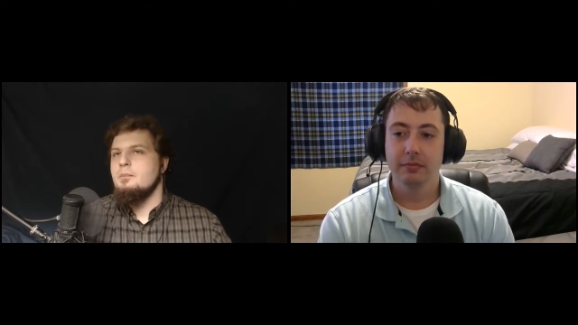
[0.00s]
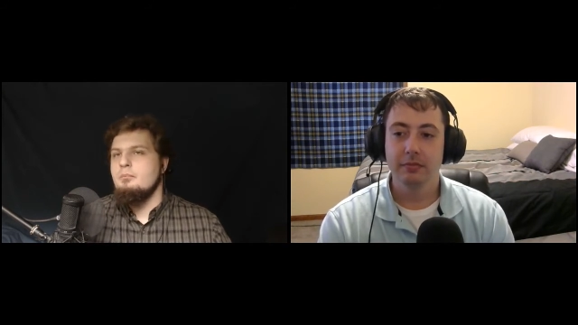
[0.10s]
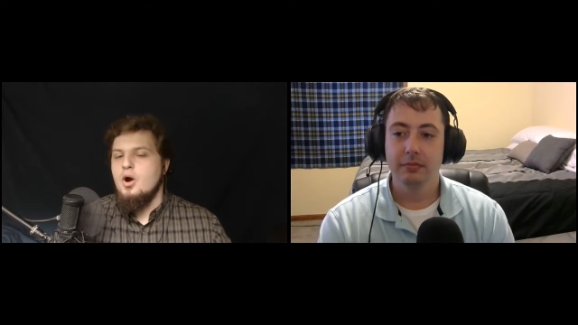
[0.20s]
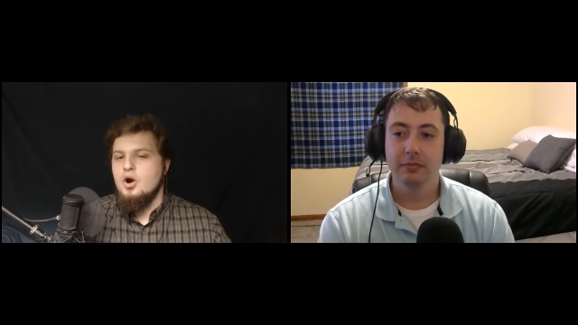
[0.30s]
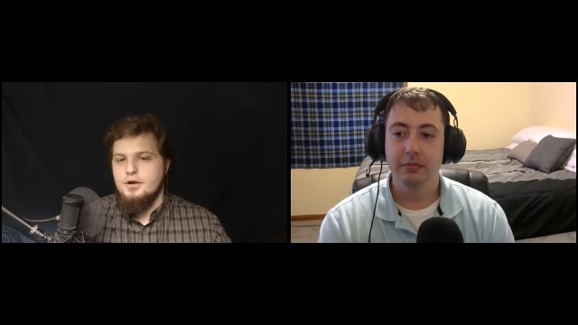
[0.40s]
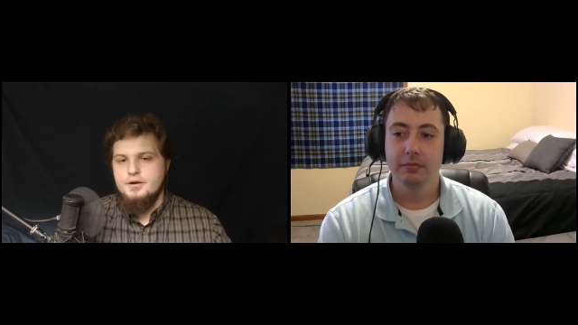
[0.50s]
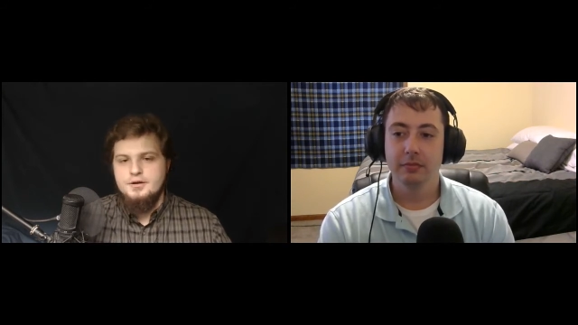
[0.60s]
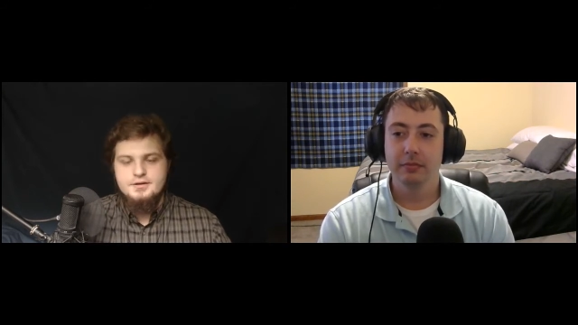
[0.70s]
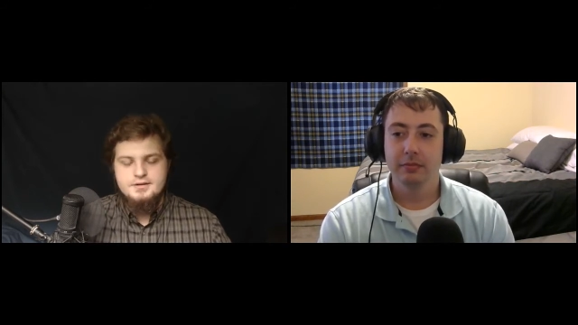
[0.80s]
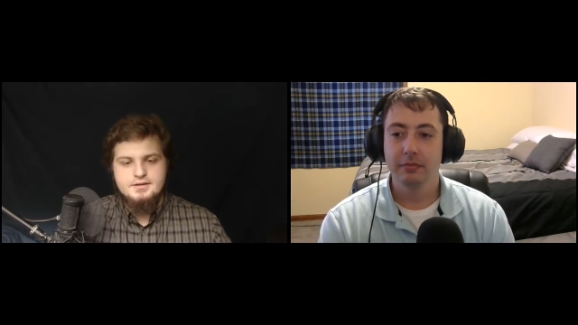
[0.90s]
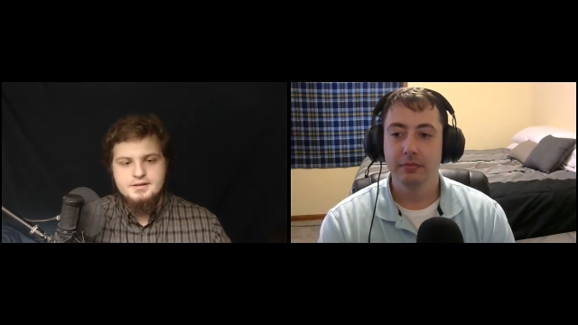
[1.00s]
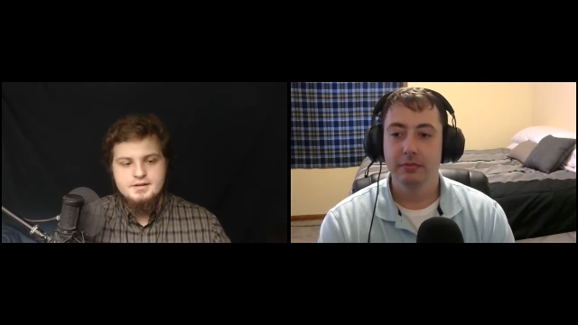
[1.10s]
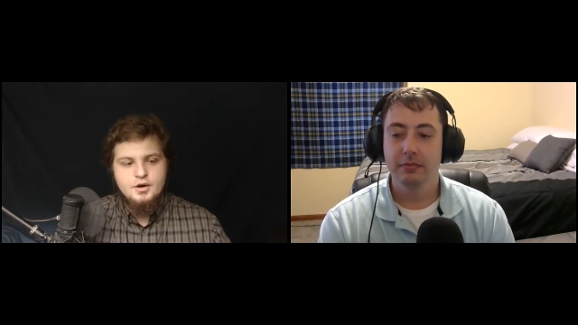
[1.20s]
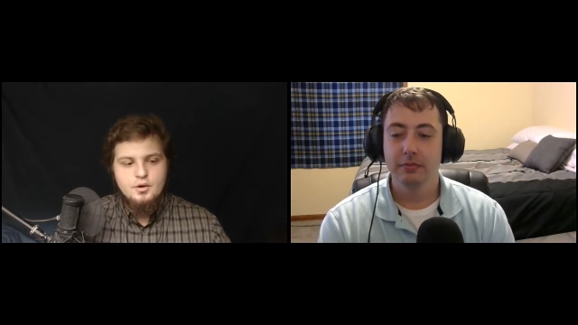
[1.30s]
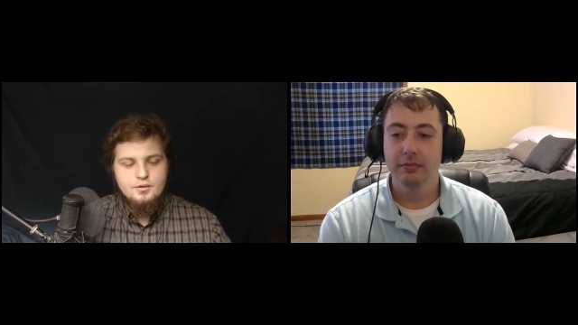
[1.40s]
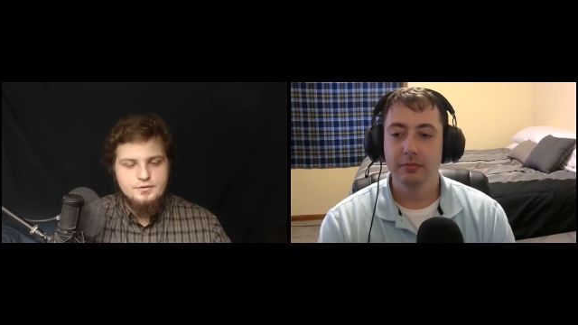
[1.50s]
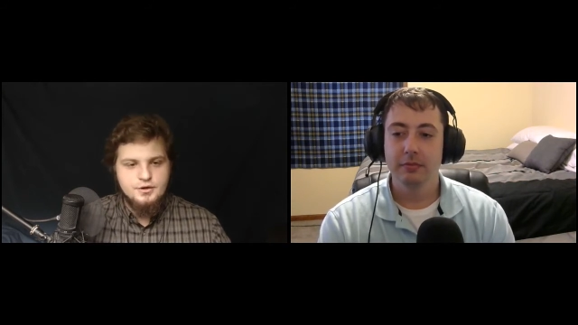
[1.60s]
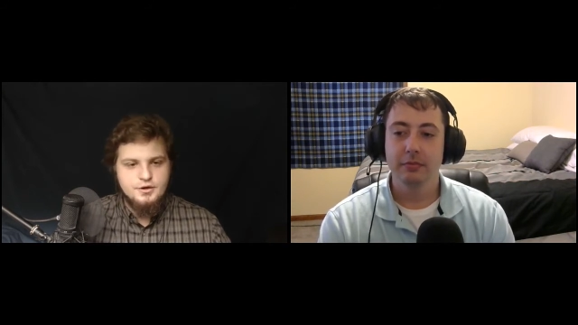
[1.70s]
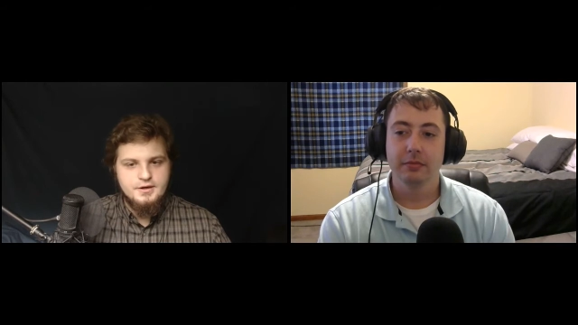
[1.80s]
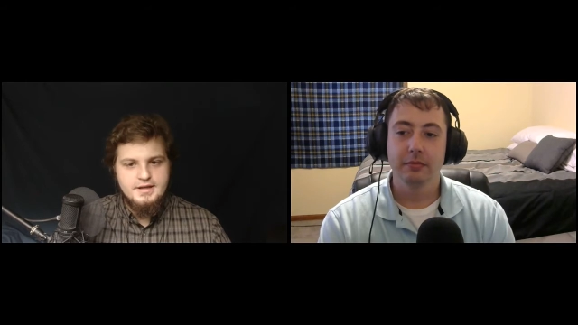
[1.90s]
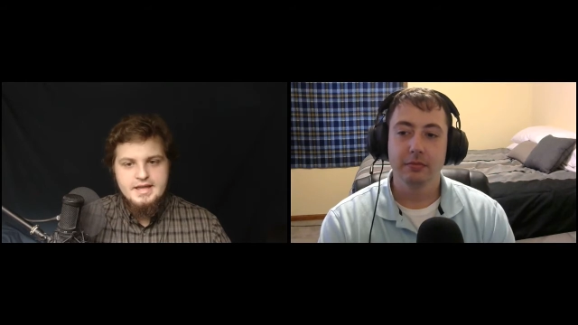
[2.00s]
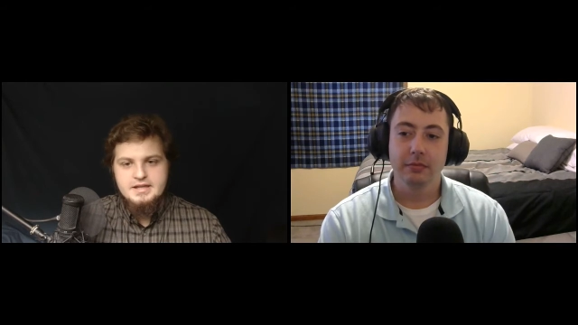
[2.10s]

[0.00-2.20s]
Speaker 1: mark uh, over